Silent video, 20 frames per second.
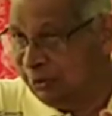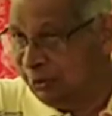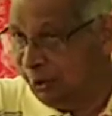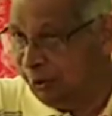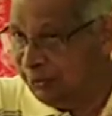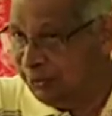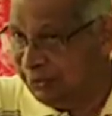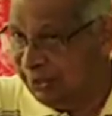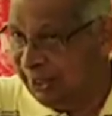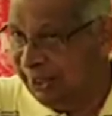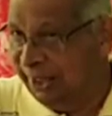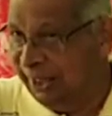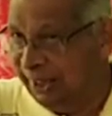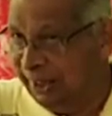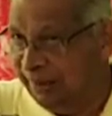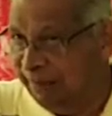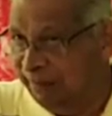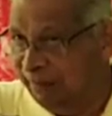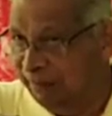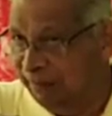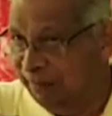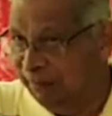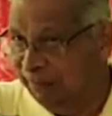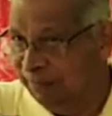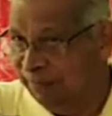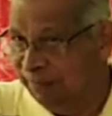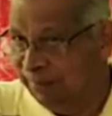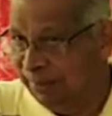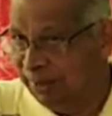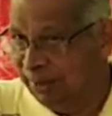of singing,
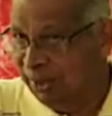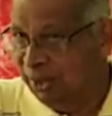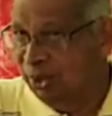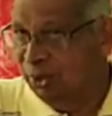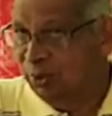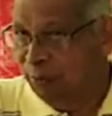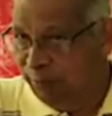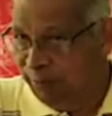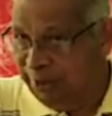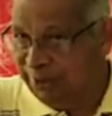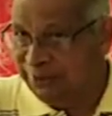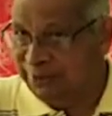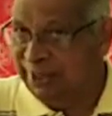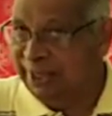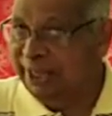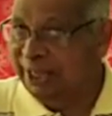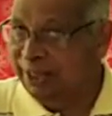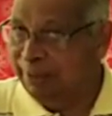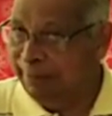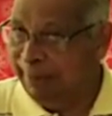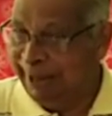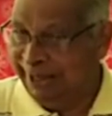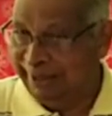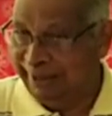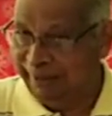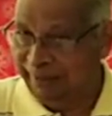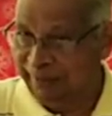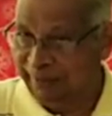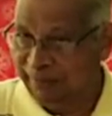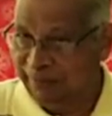we sing it
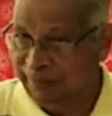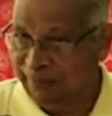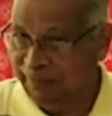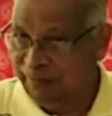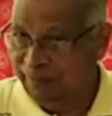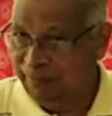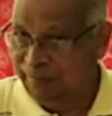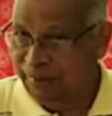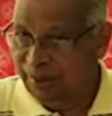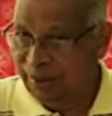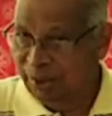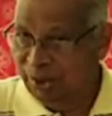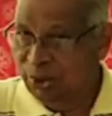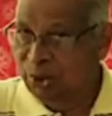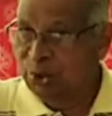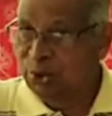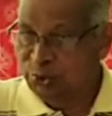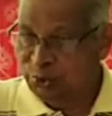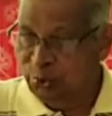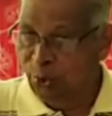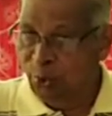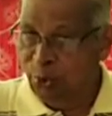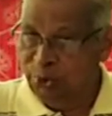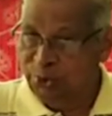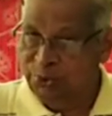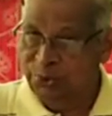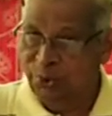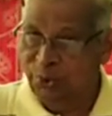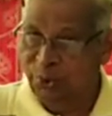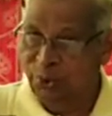better. So
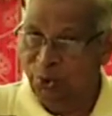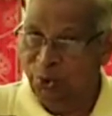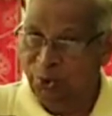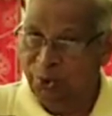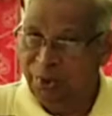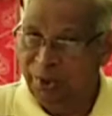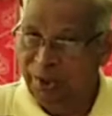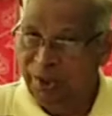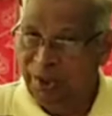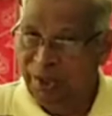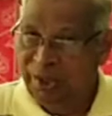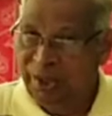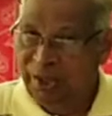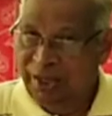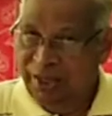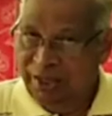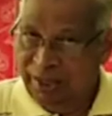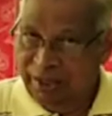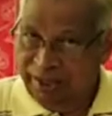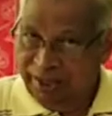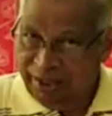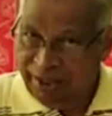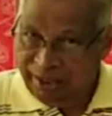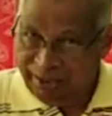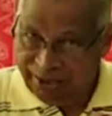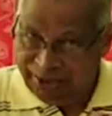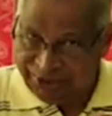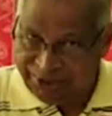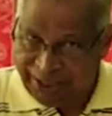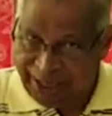also,
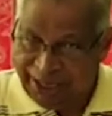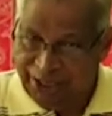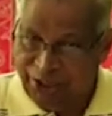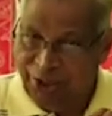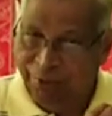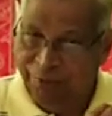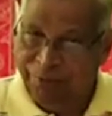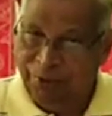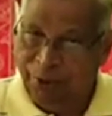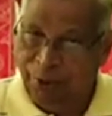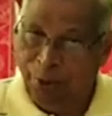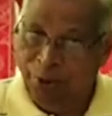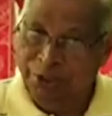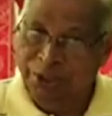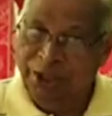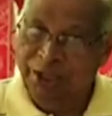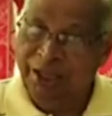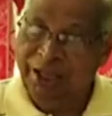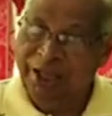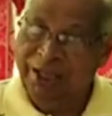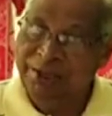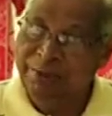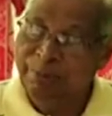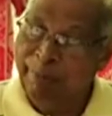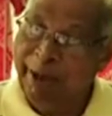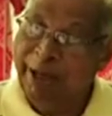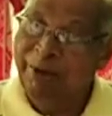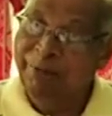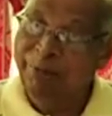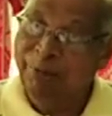the study of logic is
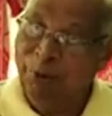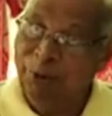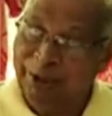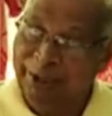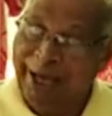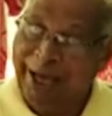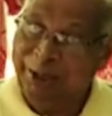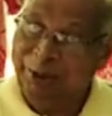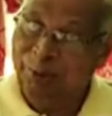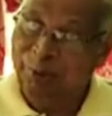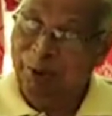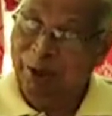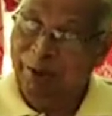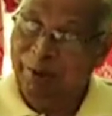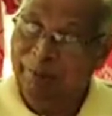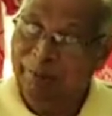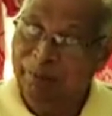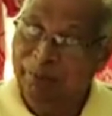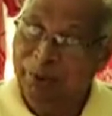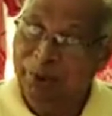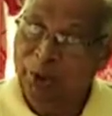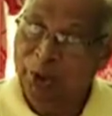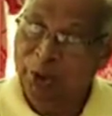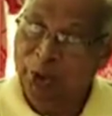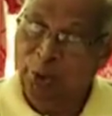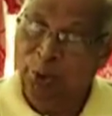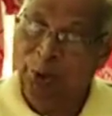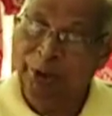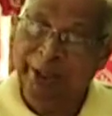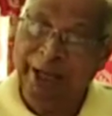meant for that one.
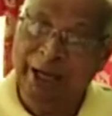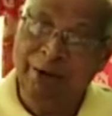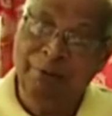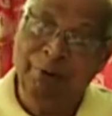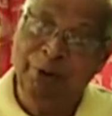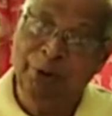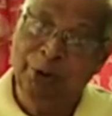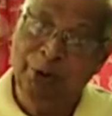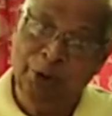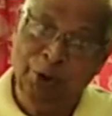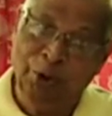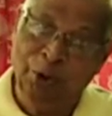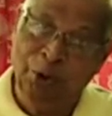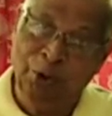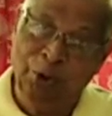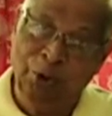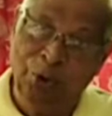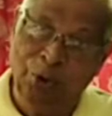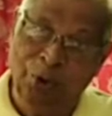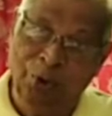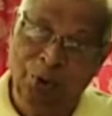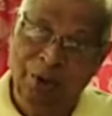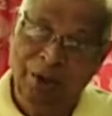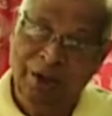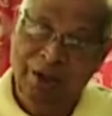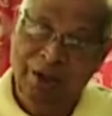Not that we do not know